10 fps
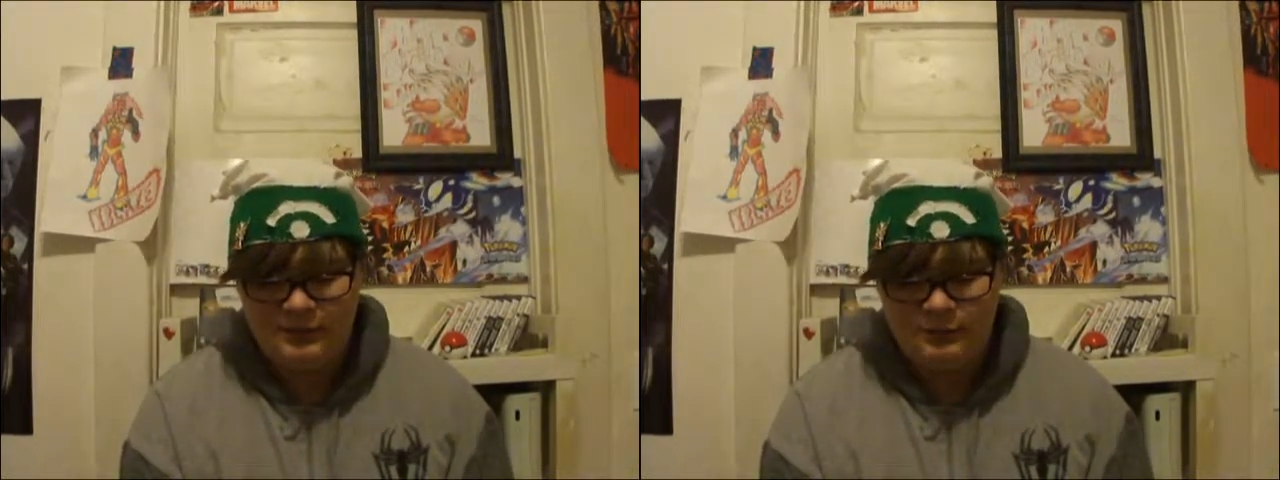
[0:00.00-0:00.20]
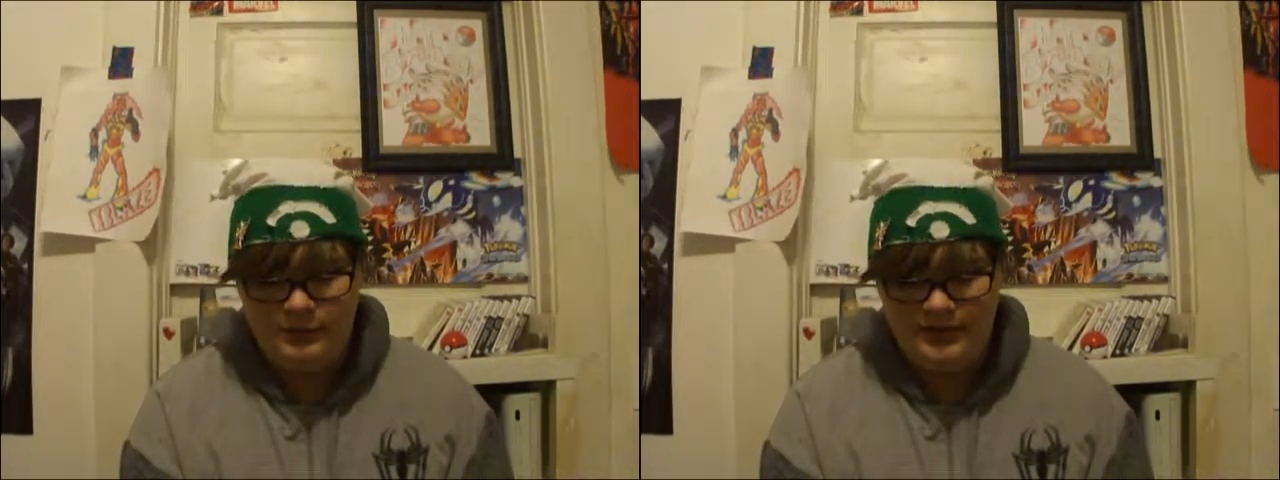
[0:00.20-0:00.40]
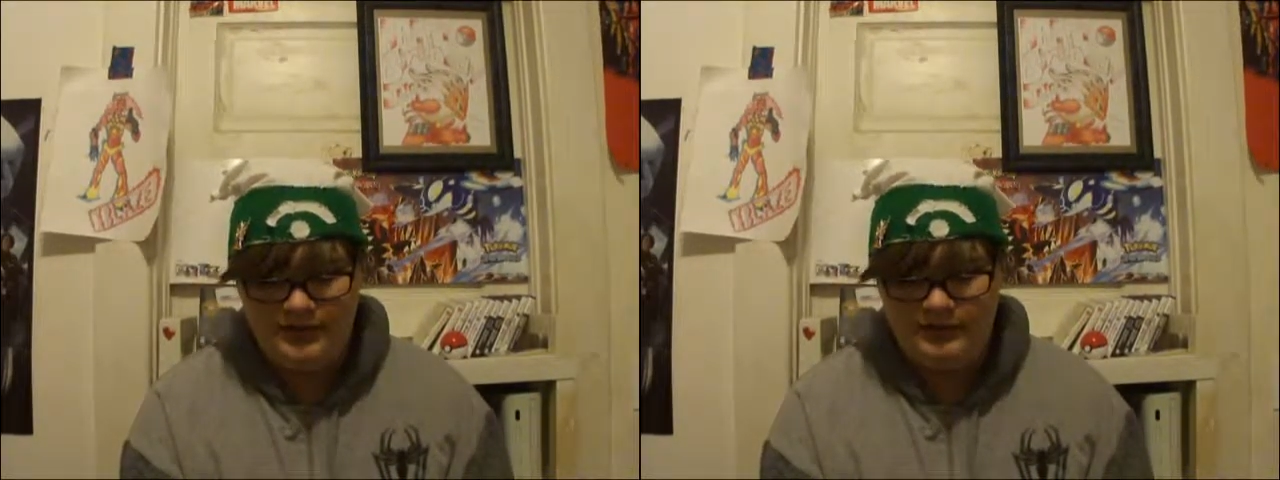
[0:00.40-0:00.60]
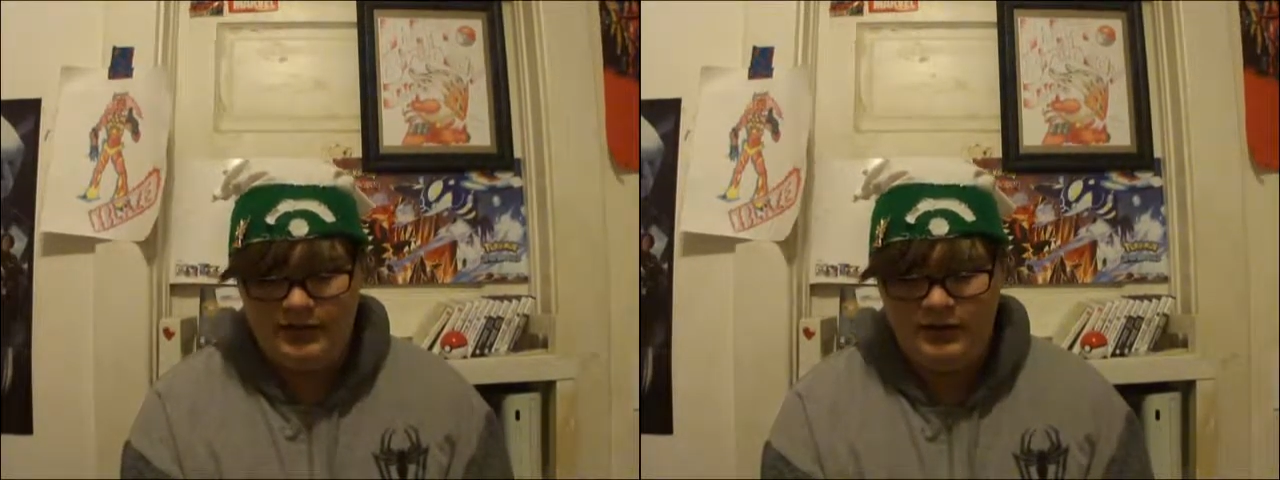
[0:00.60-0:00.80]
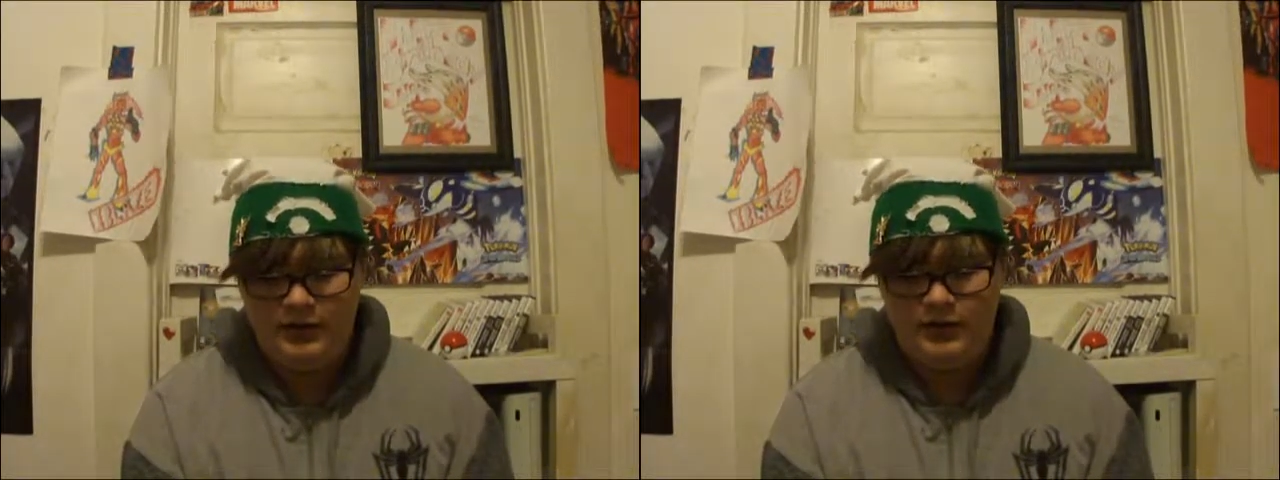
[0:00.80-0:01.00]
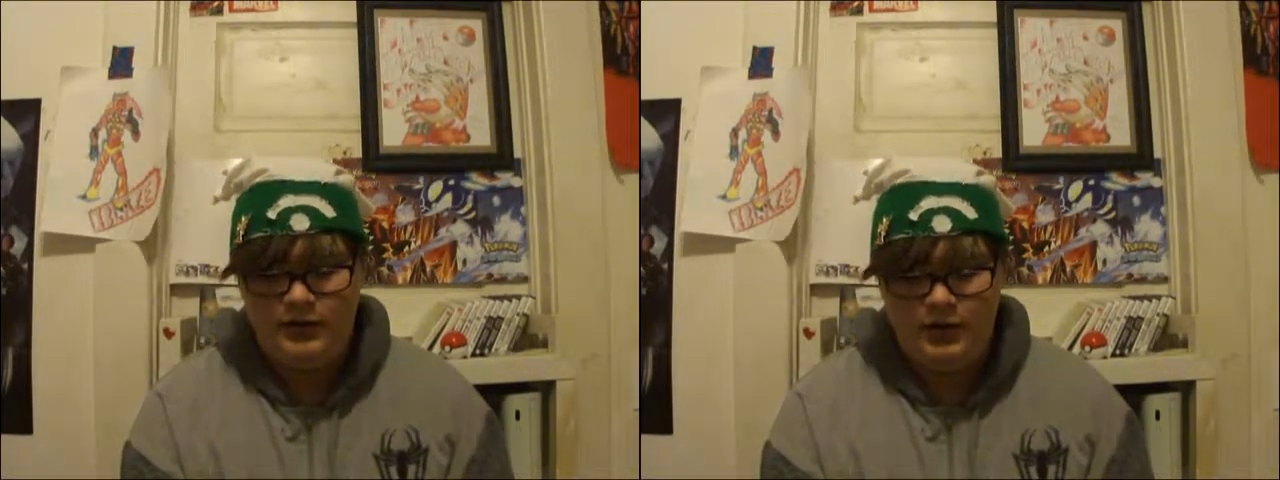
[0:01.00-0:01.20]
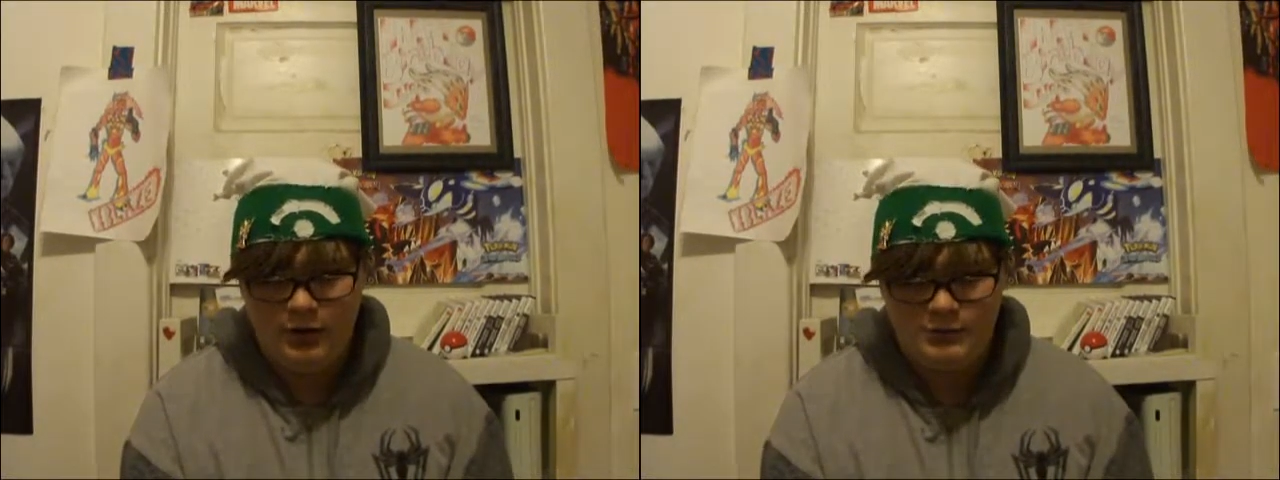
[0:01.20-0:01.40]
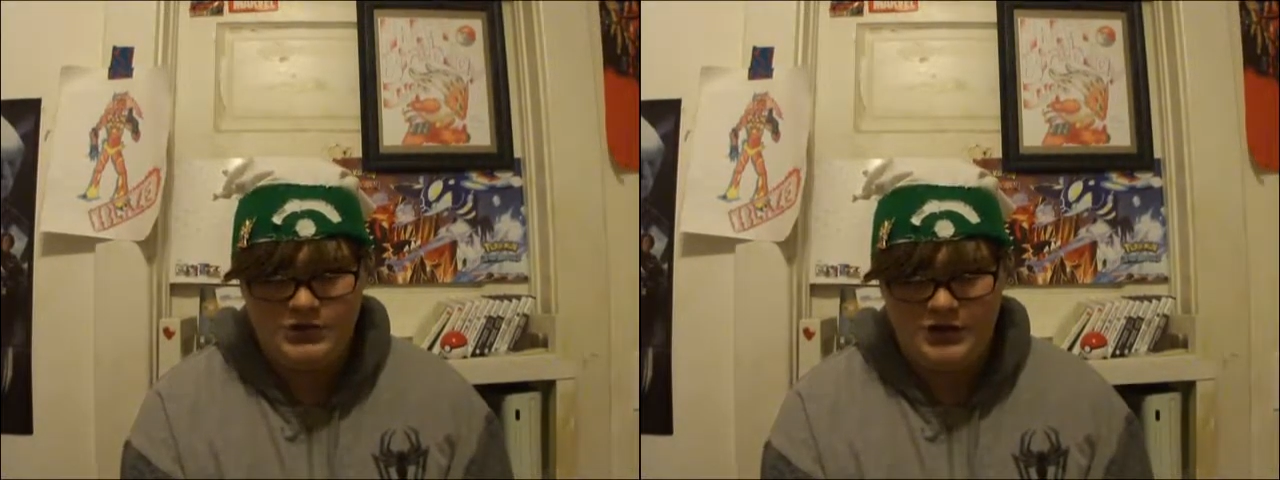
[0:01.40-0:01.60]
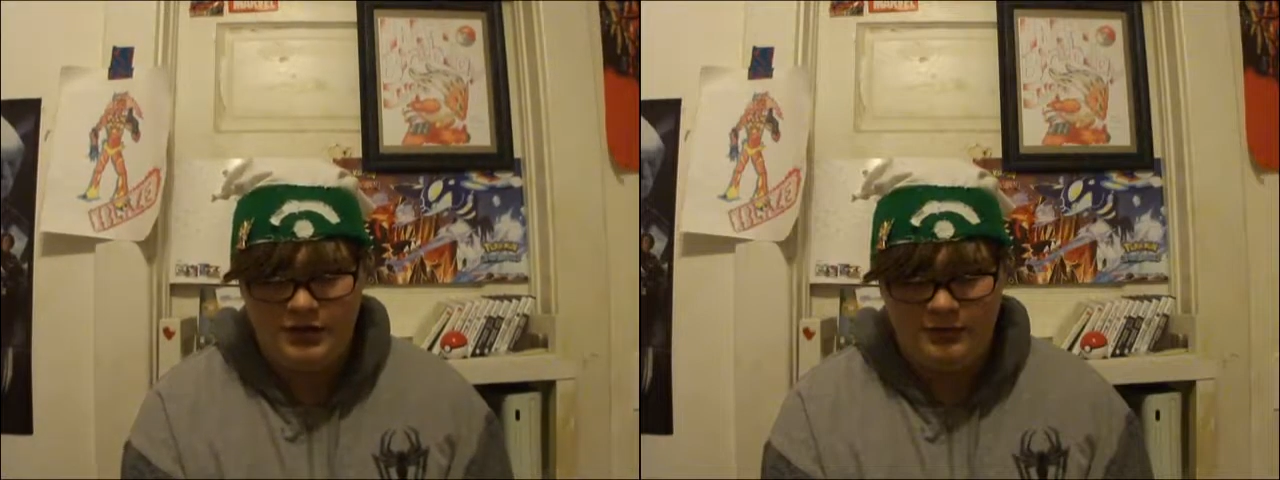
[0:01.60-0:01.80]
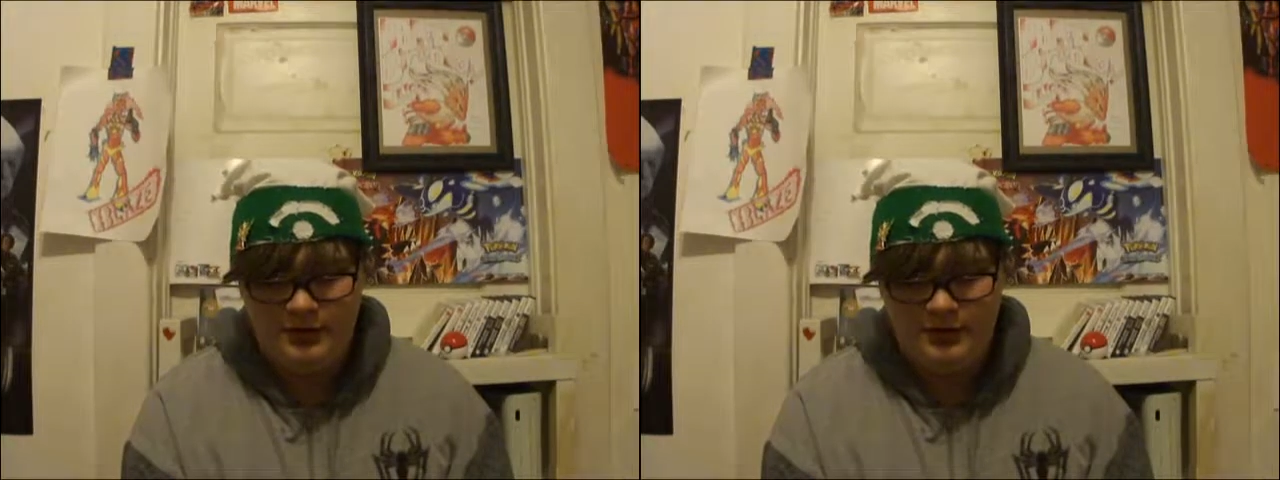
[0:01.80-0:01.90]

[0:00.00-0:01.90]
with Hoshido.